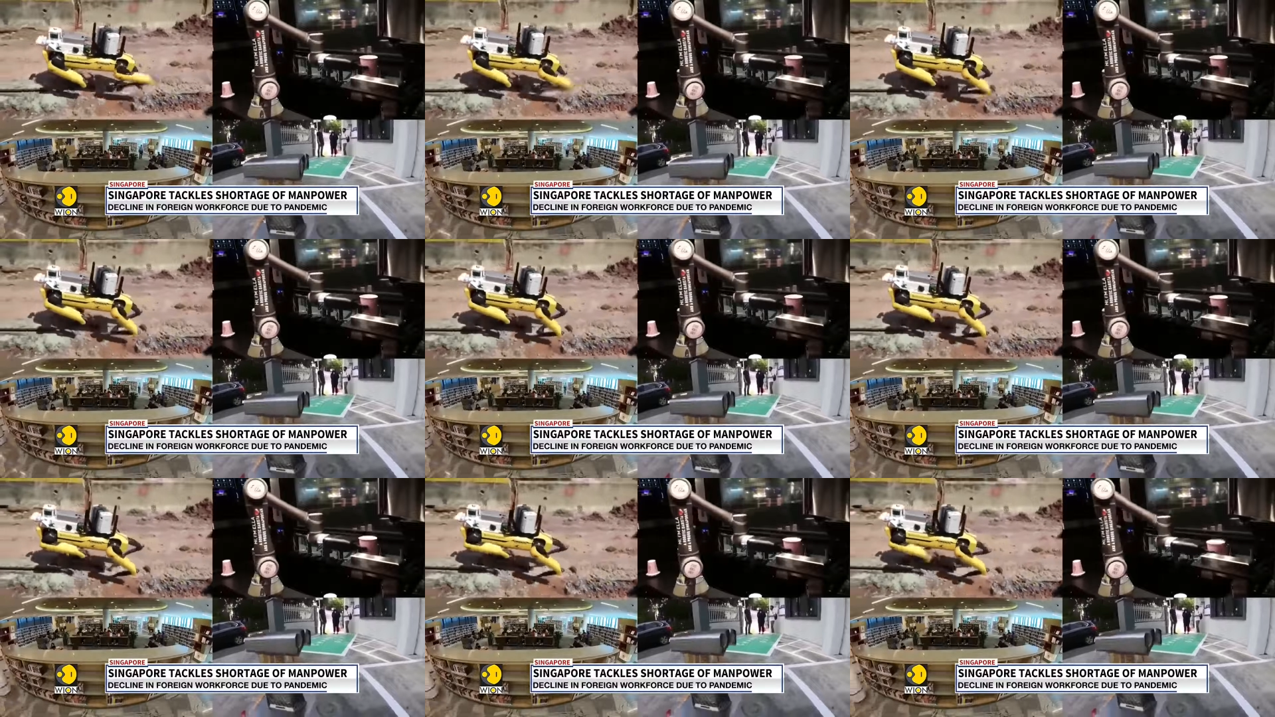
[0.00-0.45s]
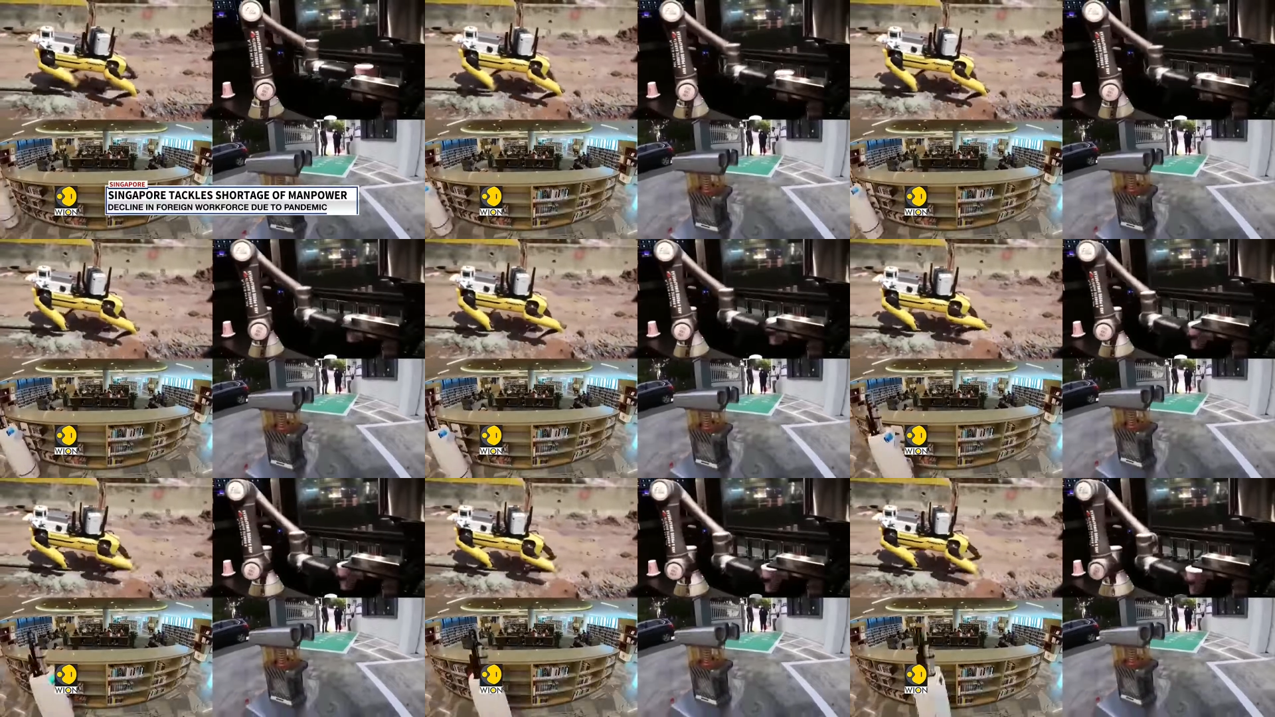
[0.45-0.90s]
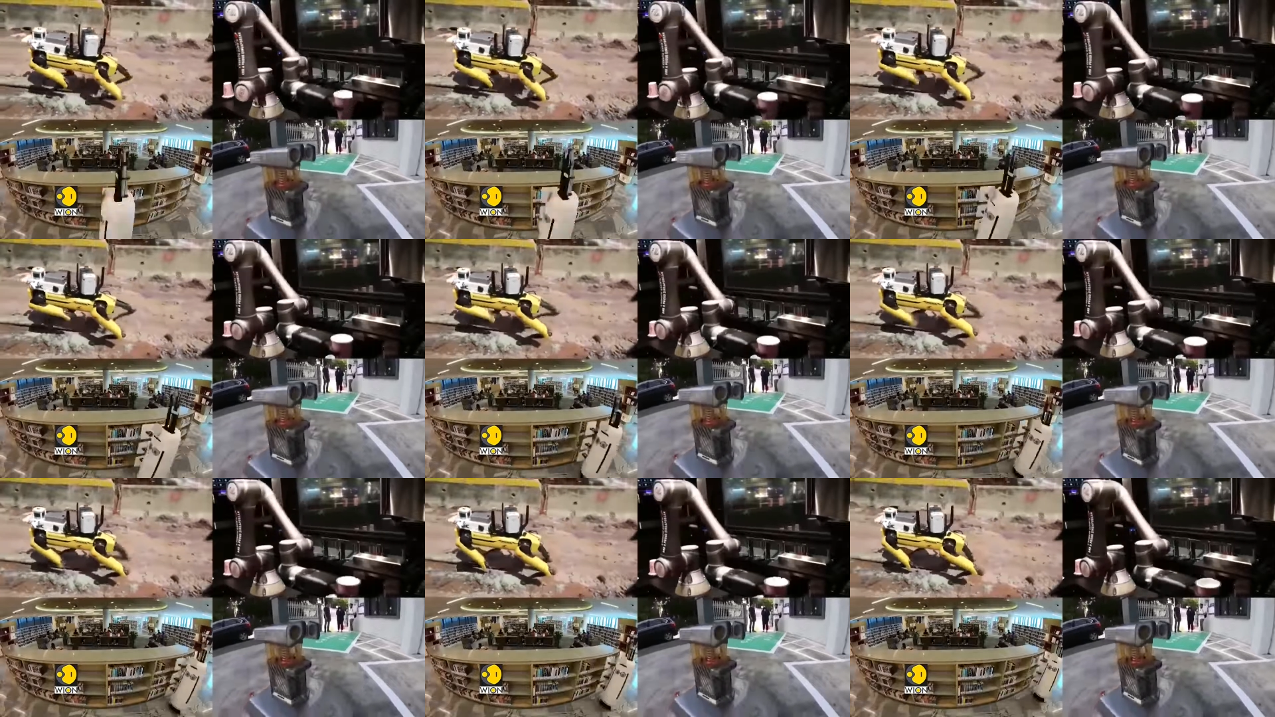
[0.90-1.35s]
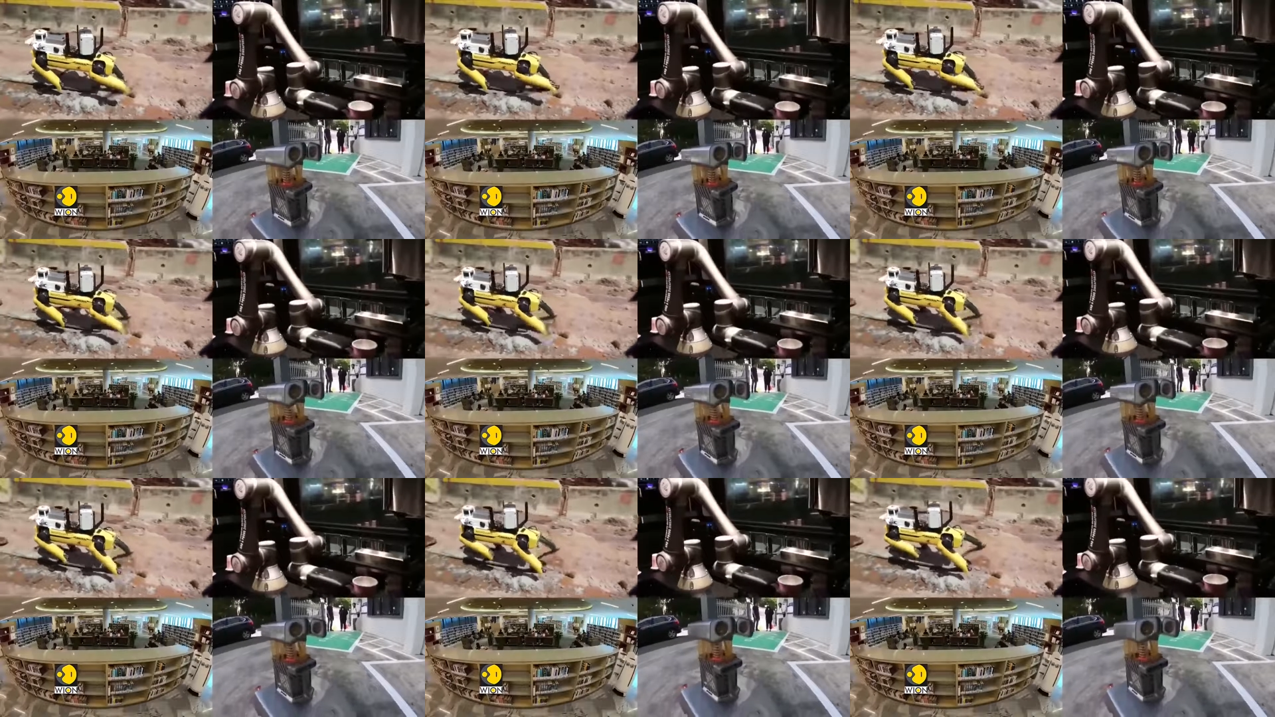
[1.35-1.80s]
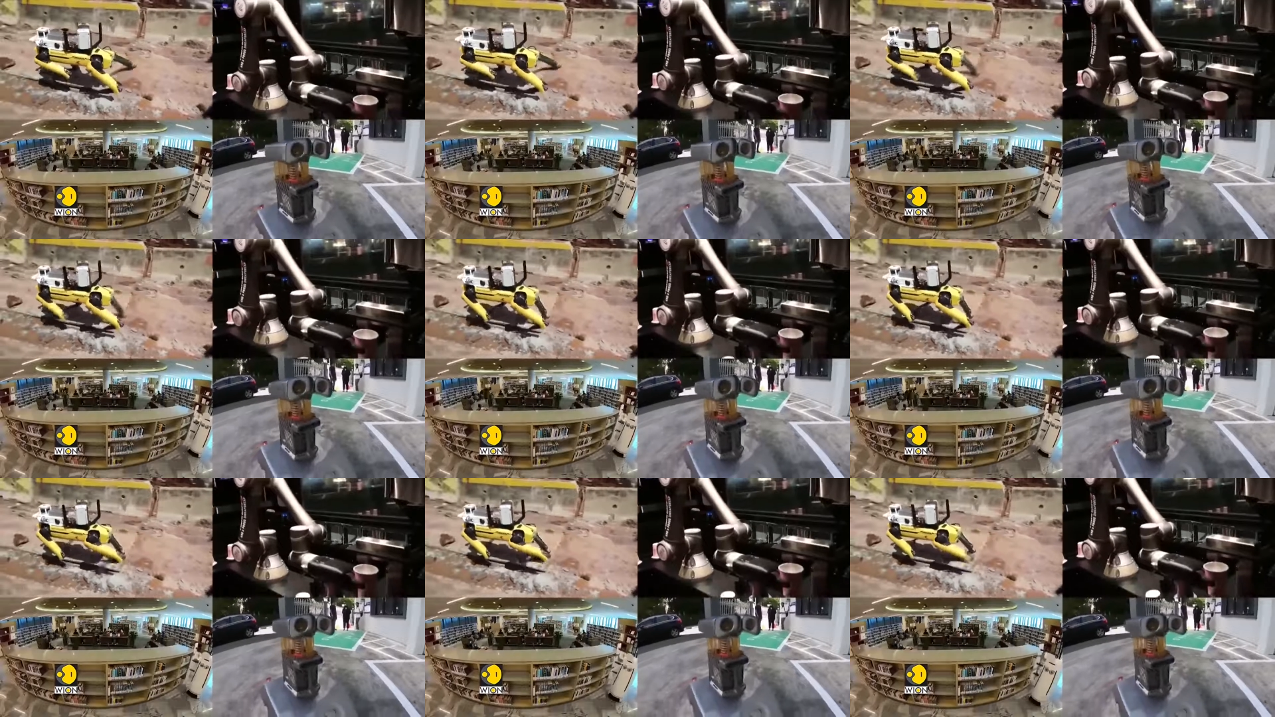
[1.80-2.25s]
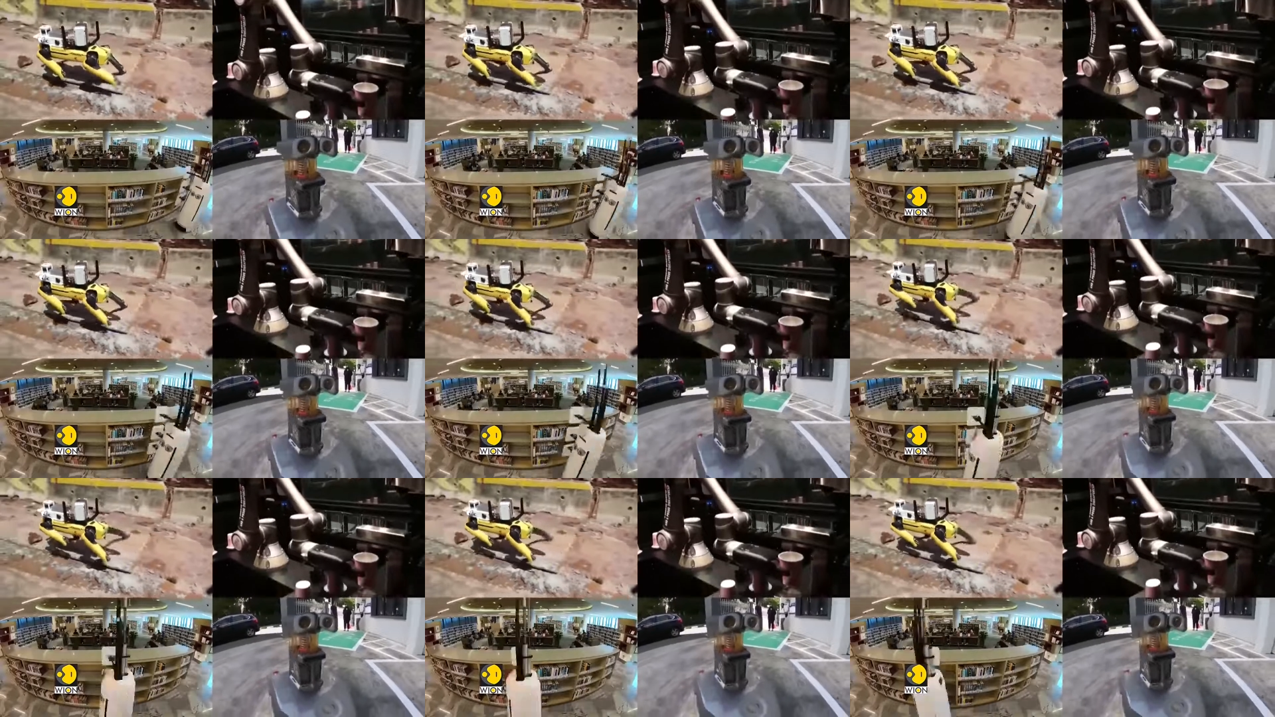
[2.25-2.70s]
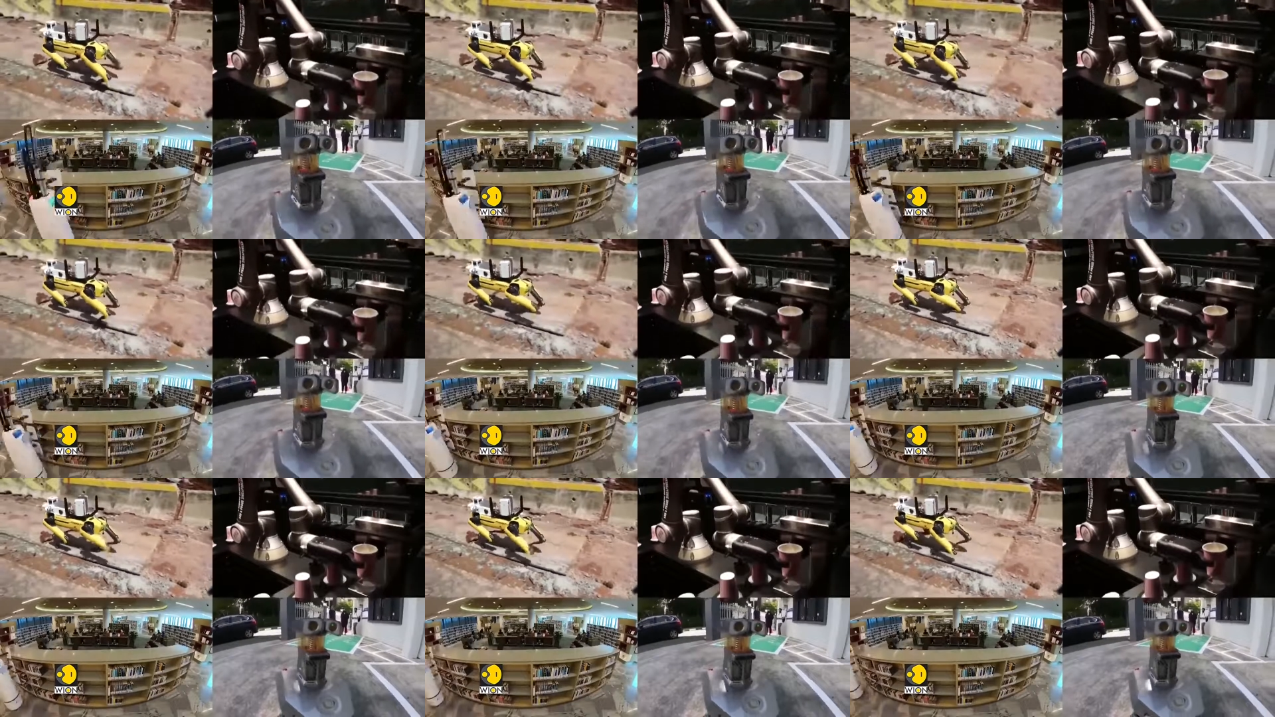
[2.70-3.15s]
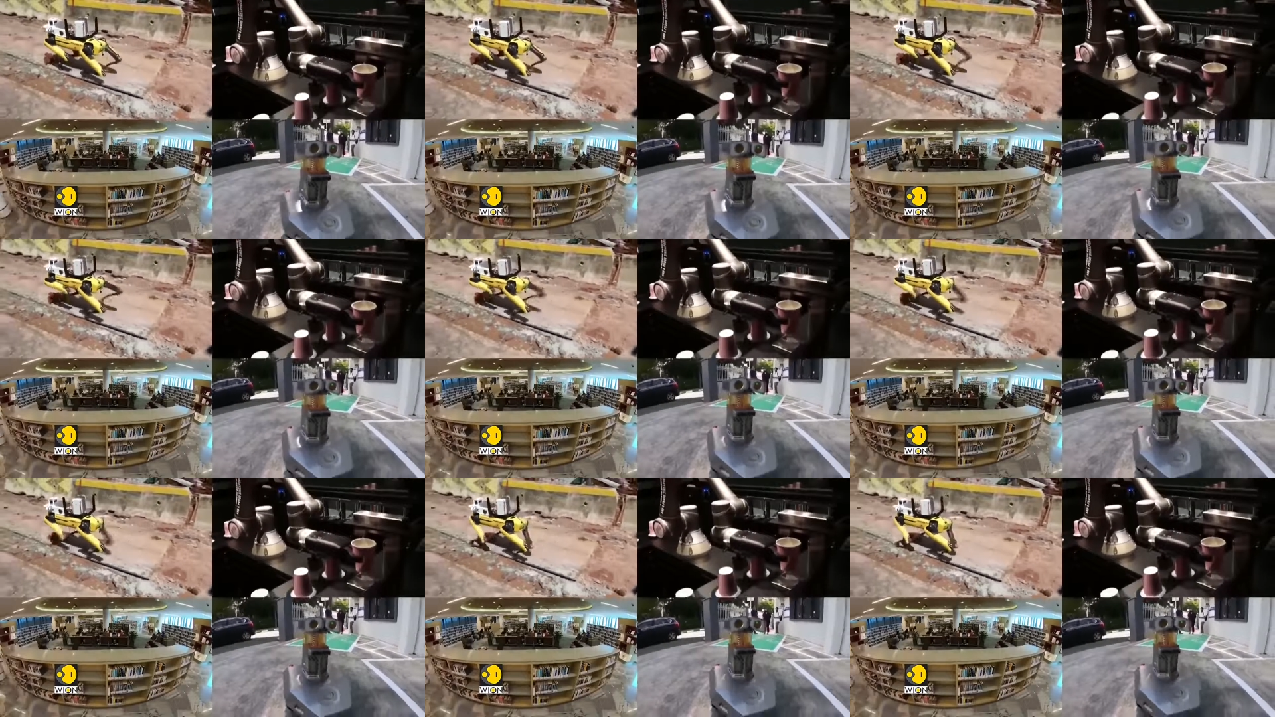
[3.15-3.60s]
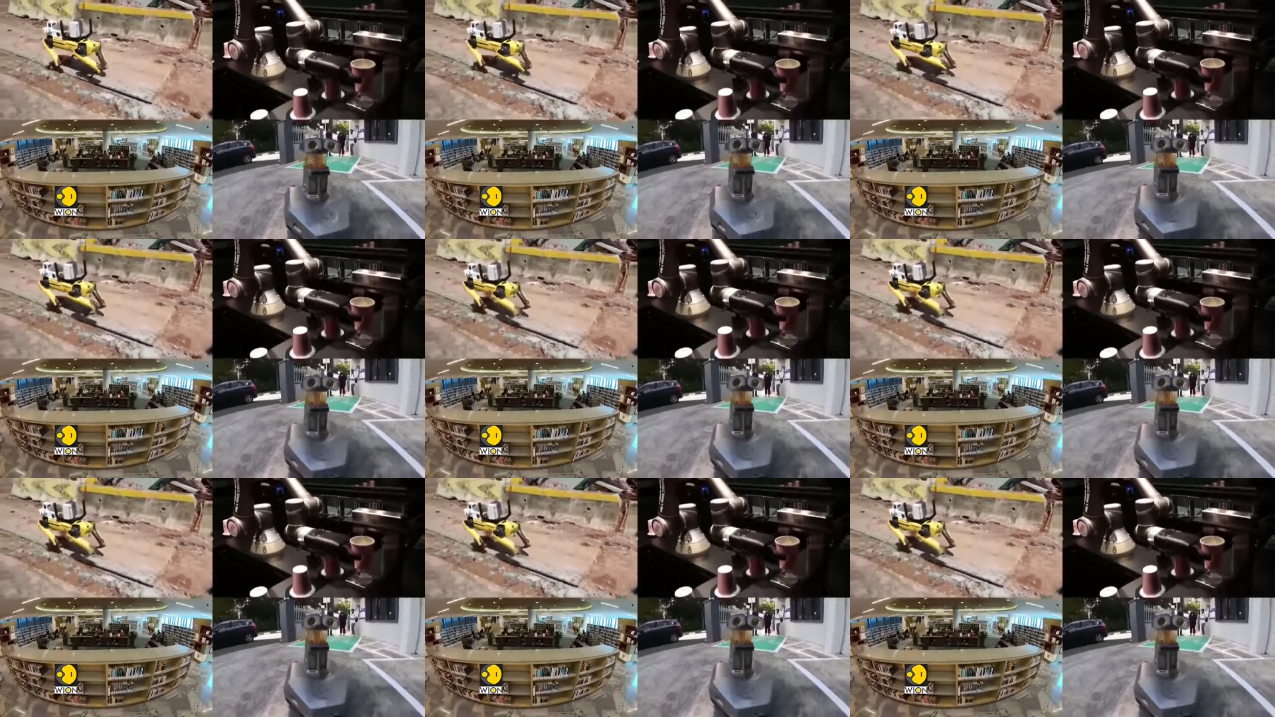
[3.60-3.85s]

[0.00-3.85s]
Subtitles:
Nobody's mouth can be seen.